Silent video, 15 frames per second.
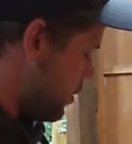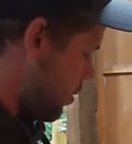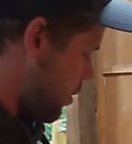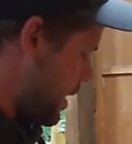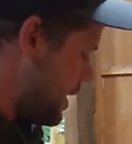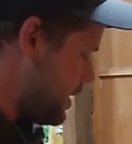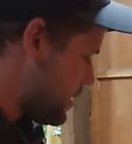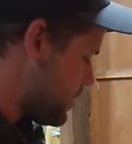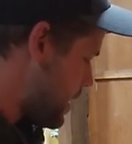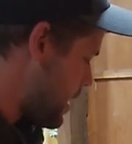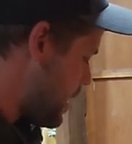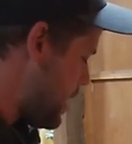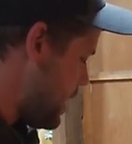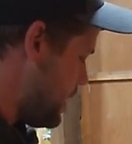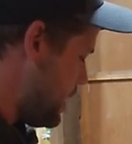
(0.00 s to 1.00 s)
Great
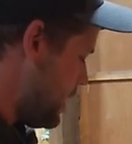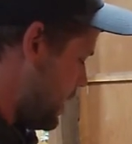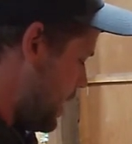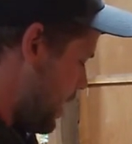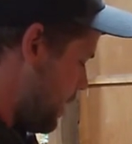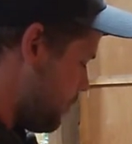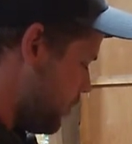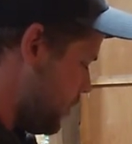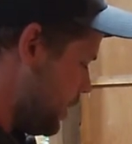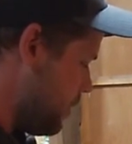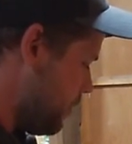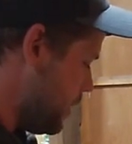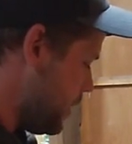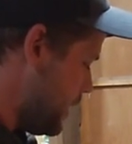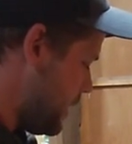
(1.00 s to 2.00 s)
design. I'm really,
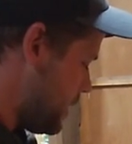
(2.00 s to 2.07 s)
really